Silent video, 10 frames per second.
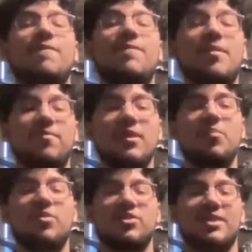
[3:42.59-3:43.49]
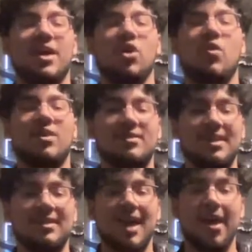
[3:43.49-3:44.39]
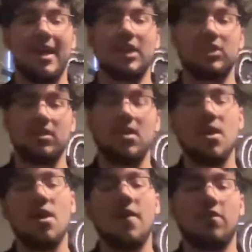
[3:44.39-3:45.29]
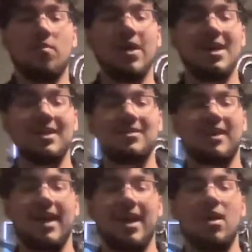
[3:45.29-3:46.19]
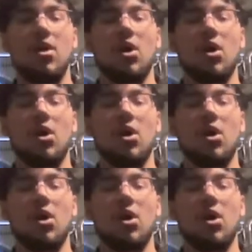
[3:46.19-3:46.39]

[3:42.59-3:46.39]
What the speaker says: 50% across the entire nation from what it is today,